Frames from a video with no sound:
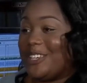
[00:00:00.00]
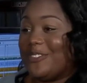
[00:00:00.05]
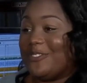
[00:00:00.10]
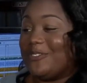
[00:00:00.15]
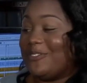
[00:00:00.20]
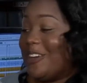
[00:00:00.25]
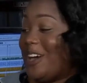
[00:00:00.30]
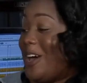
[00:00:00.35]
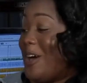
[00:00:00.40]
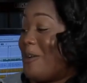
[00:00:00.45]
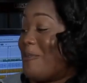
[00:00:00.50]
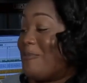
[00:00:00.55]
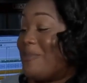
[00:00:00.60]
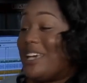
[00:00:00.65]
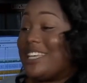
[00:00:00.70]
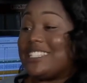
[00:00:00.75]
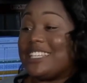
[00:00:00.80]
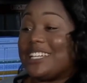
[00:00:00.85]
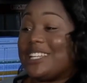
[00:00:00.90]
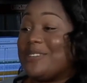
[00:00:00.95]
You've
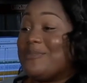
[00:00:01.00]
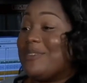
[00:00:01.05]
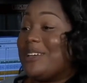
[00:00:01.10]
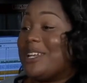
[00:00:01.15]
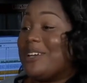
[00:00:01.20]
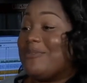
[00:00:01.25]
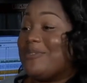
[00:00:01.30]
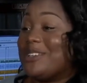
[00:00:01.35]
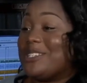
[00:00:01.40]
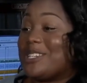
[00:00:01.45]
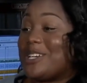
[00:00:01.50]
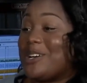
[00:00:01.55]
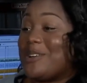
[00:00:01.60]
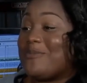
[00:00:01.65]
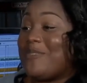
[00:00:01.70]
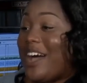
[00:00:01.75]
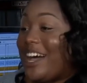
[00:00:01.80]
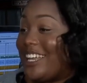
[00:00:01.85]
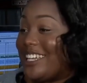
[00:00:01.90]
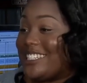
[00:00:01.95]
basically been a musical
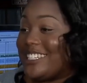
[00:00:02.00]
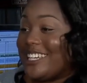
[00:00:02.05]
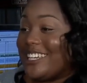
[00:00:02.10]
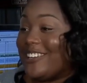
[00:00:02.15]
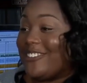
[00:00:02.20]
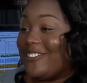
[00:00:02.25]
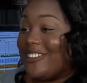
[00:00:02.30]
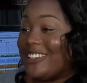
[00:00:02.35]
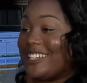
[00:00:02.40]
prodigy